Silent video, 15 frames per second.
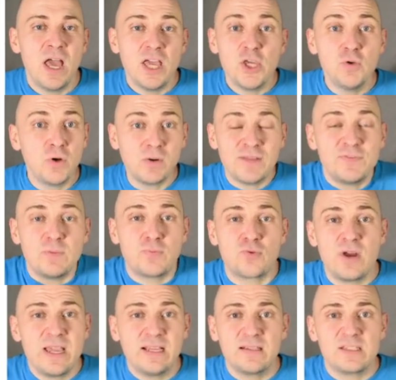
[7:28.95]
you don't have to
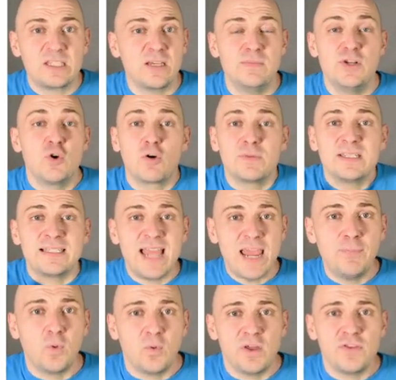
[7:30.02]
bring some enormous
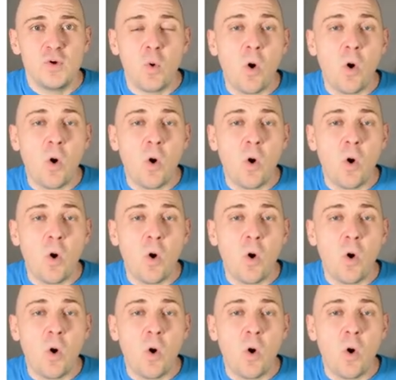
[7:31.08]
table with you.